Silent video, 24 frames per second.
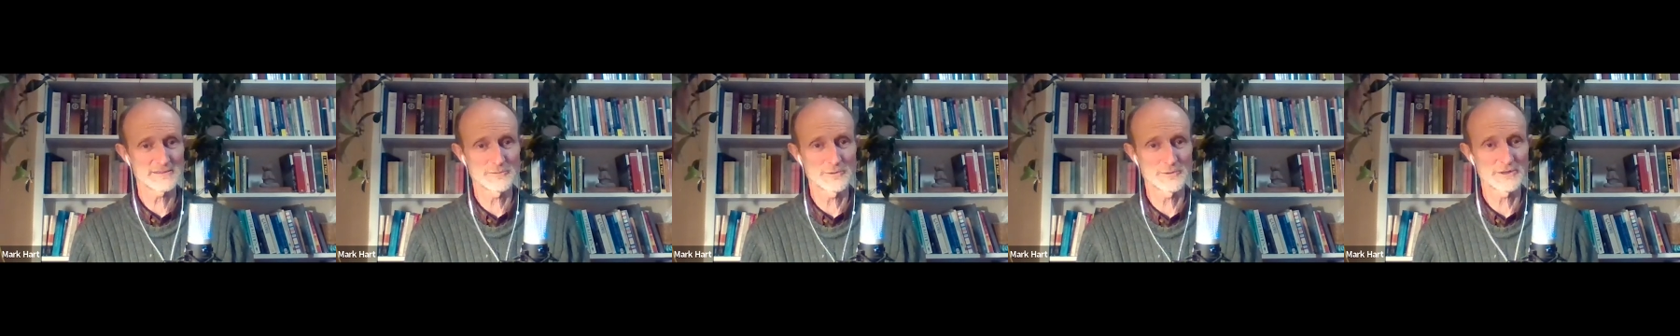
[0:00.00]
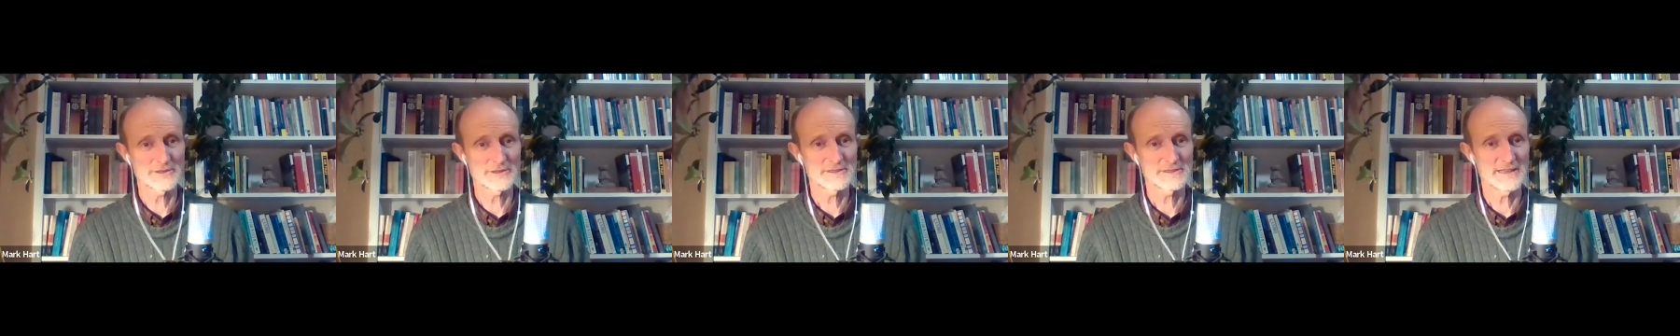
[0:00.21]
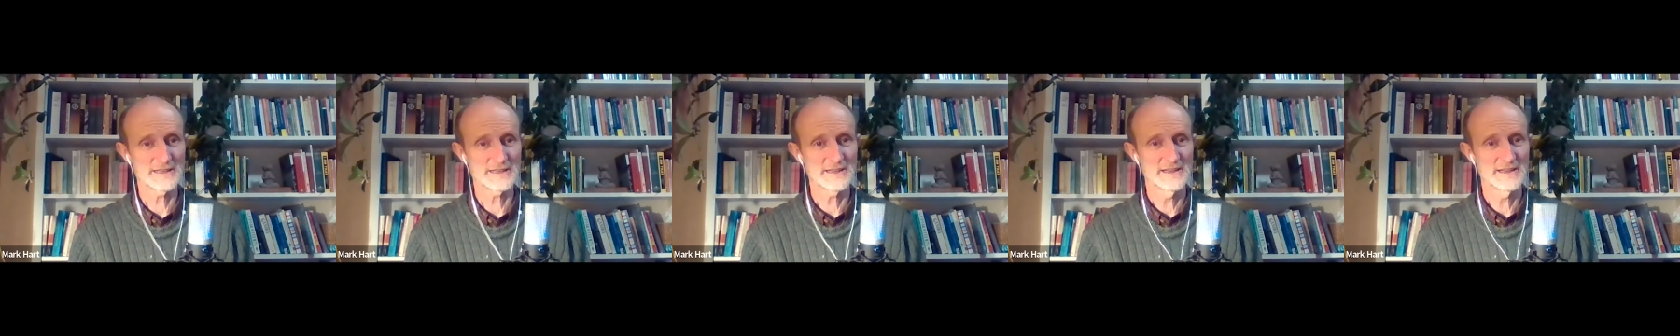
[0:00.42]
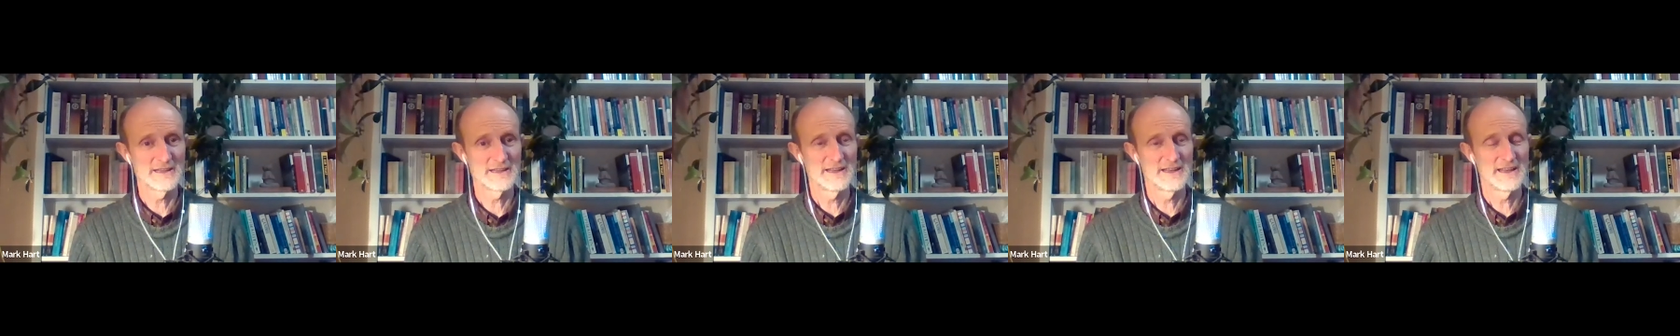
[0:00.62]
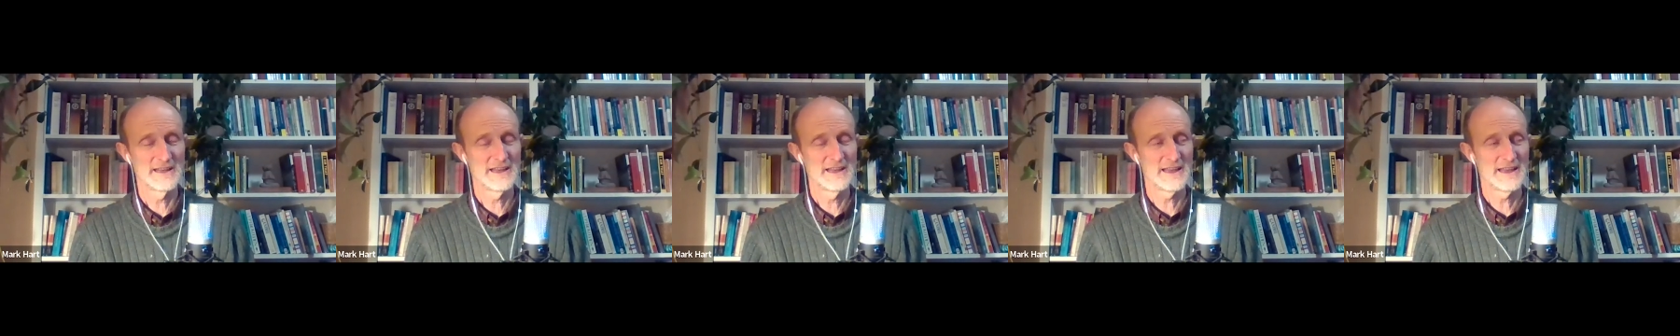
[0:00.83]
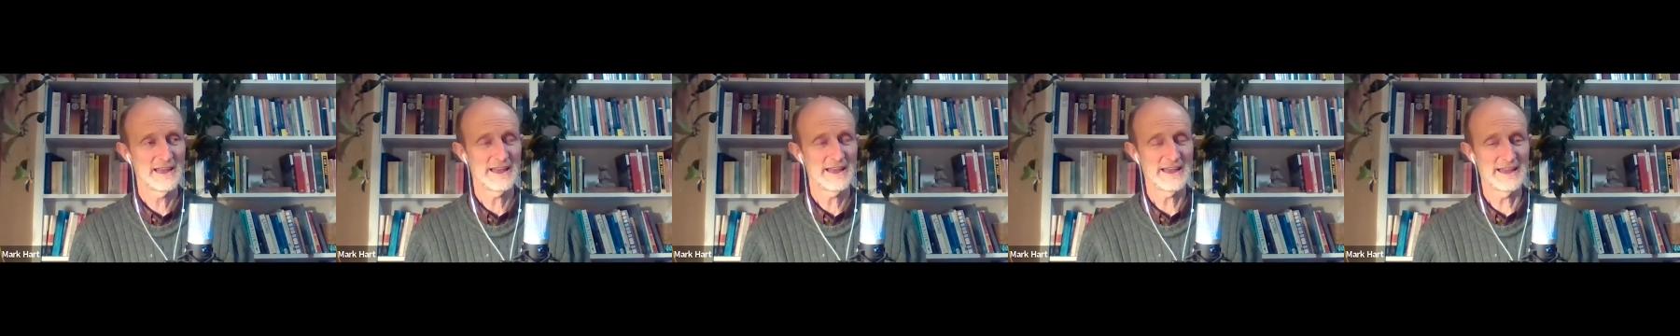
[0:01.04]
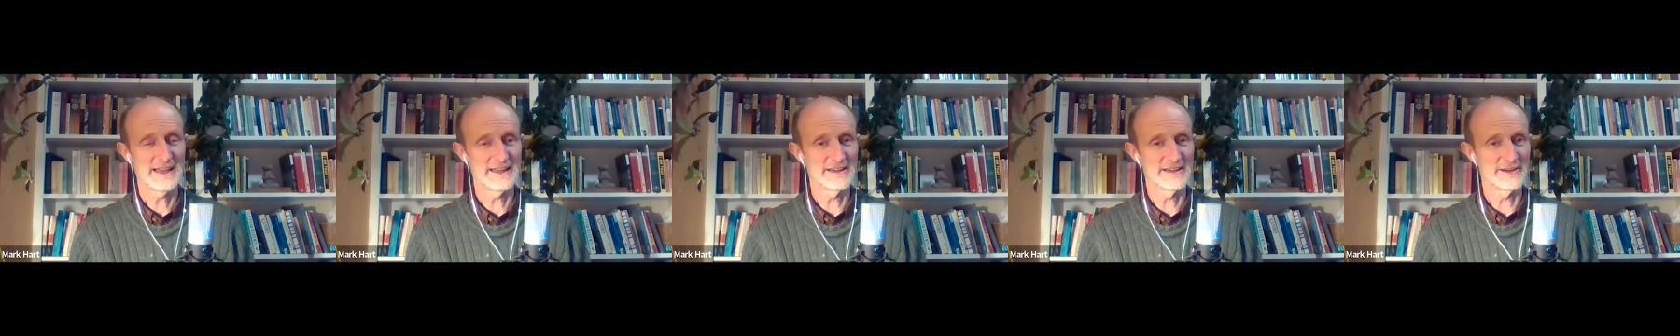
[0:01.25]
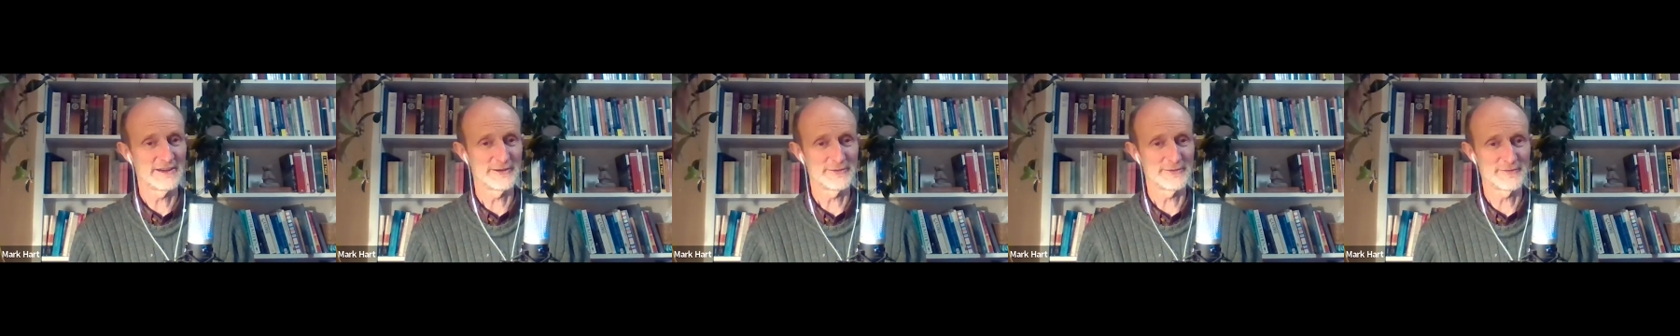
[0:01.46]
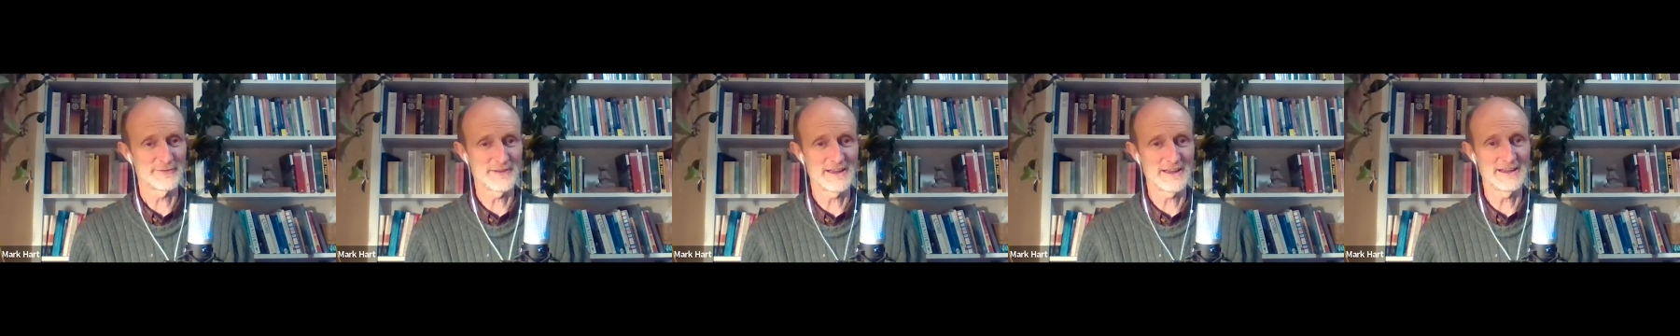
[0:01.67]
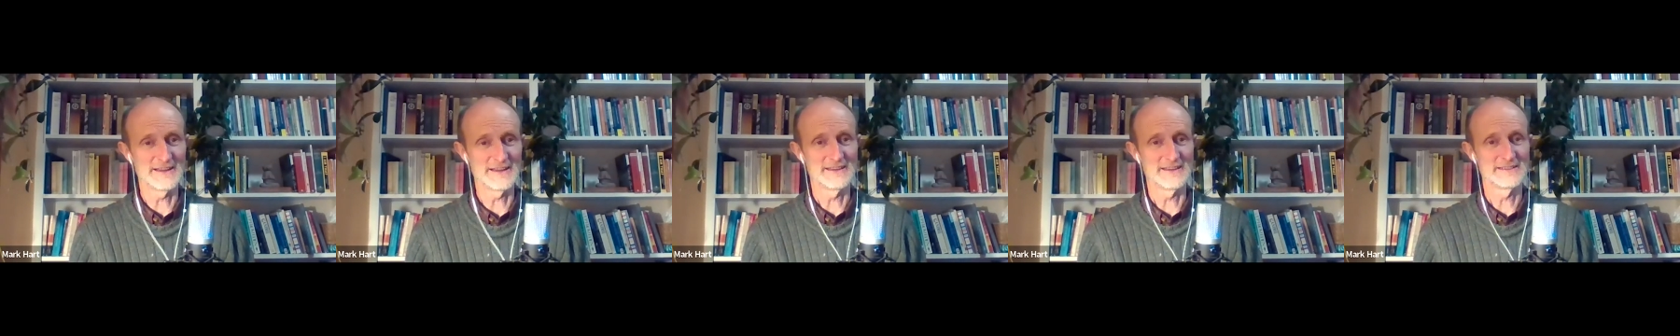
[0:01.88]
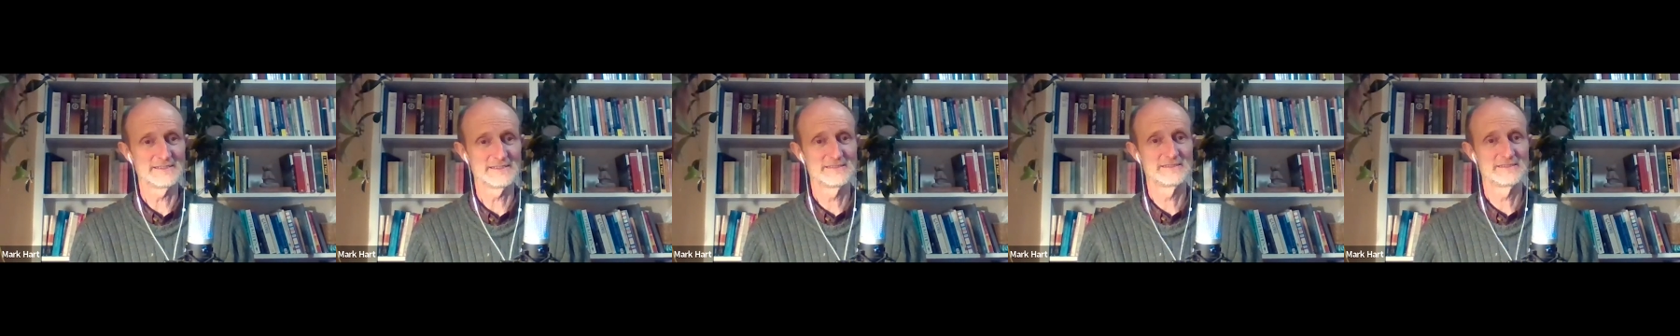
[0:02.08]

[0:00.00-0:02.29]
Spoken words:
work to hate it or fight it.